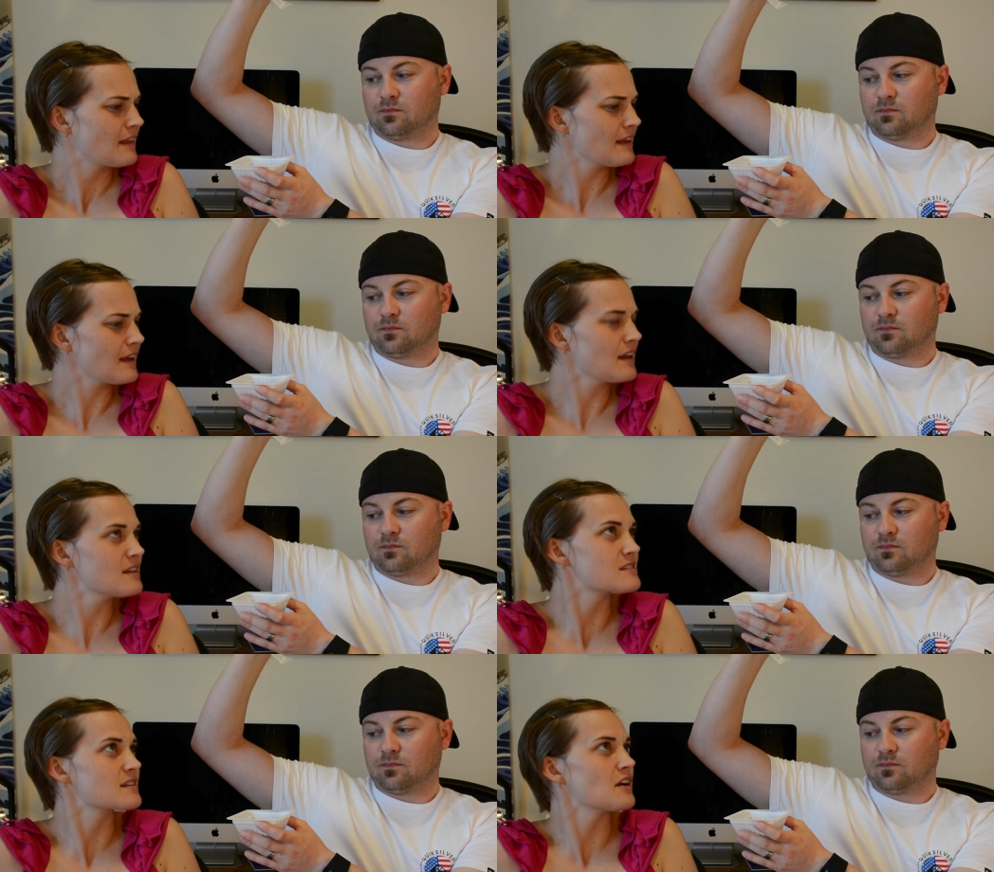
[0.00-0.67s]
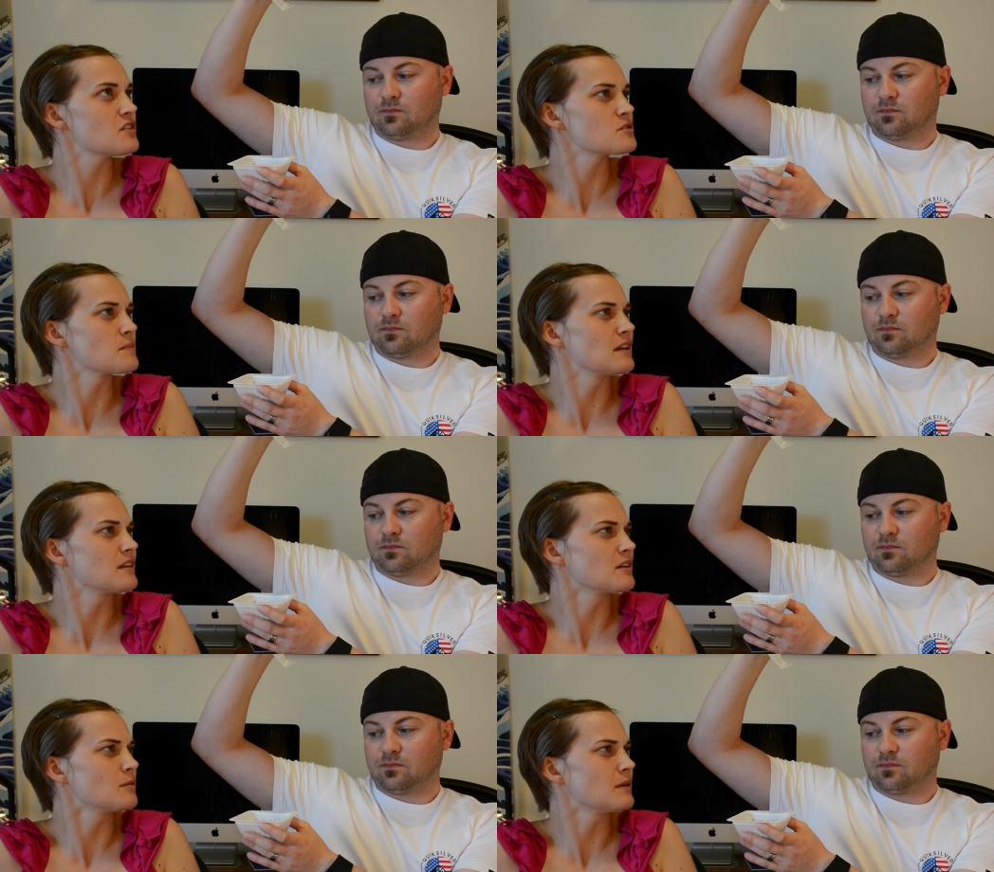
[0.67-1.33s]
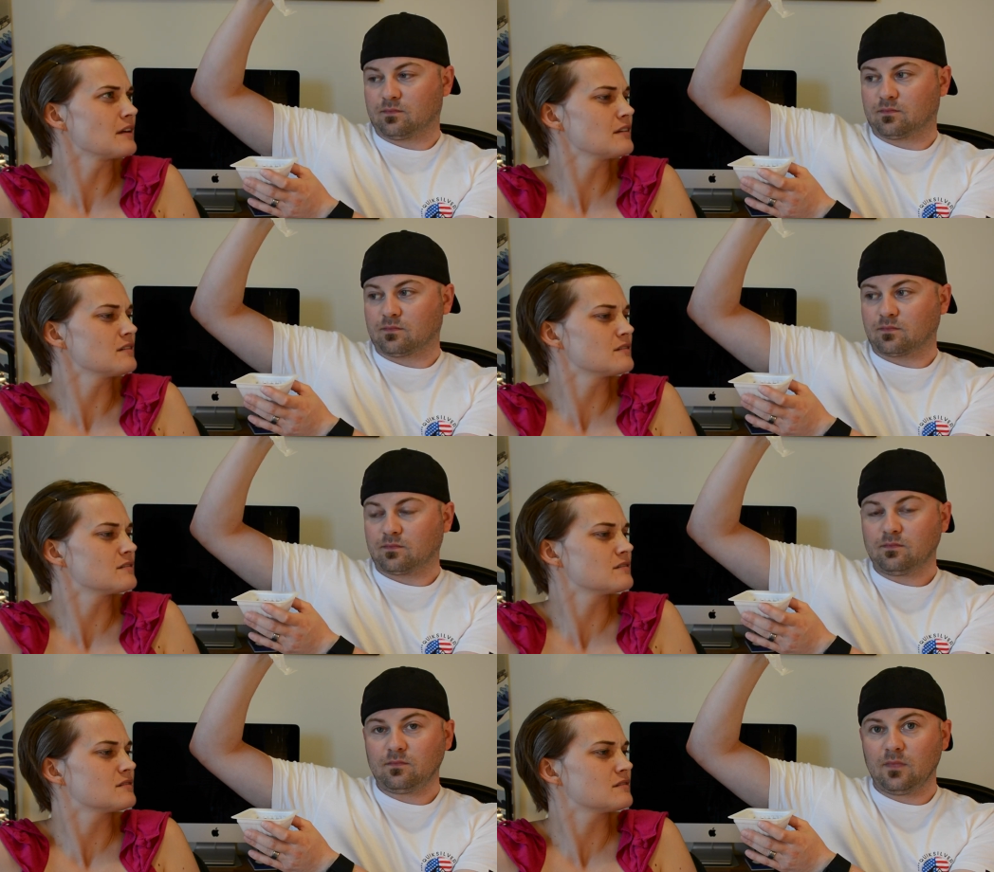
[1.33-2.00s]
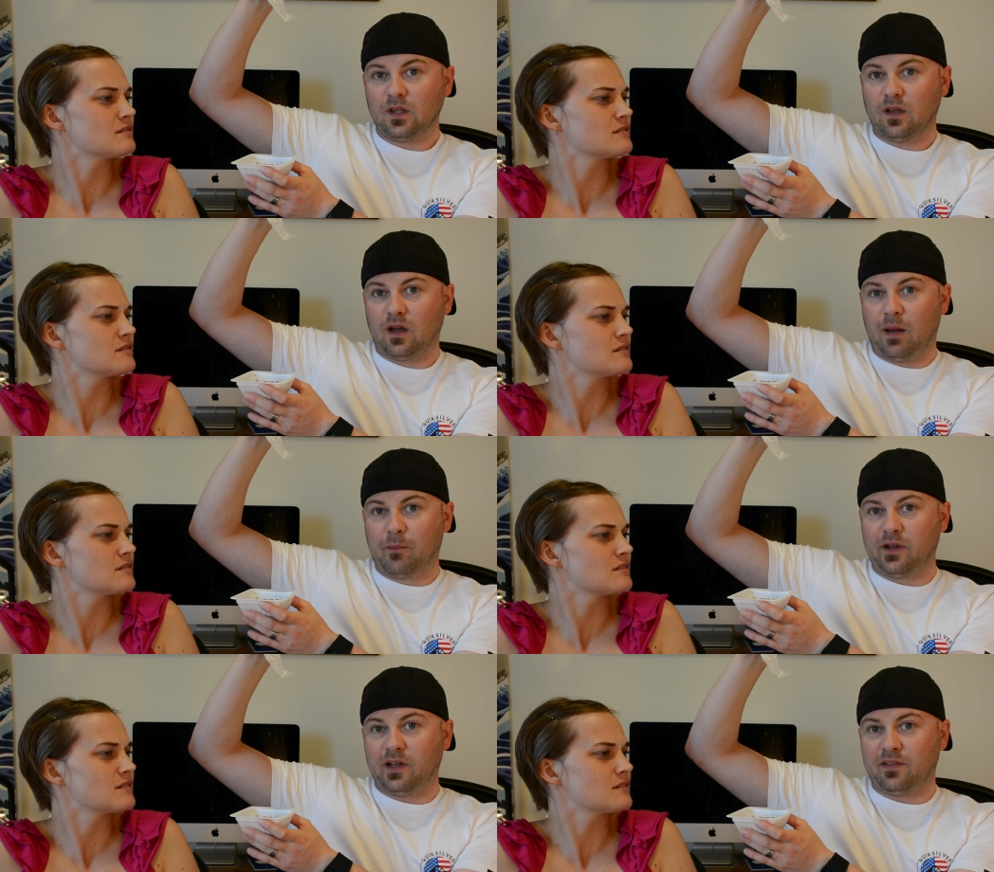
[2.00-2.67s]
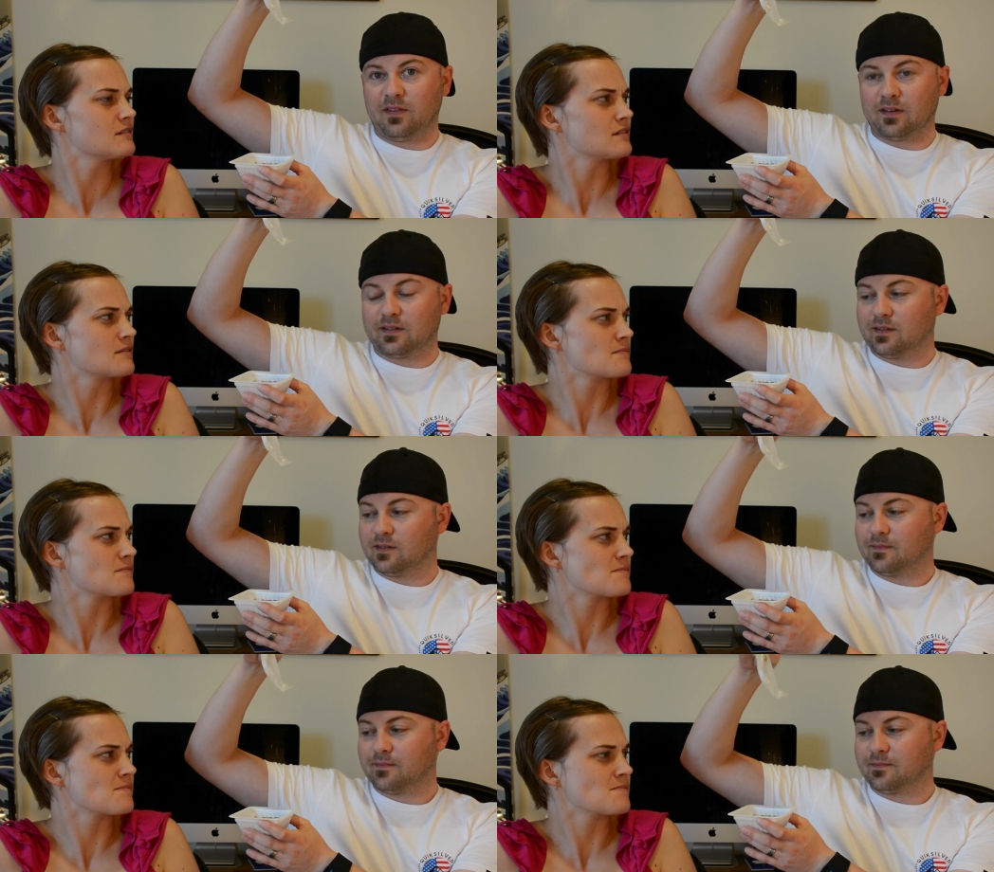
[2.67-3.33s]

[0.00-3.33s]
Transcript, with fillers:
Speaker 1: That kind of scares me a little bit.
Speaker 2: I'm gonna eat this.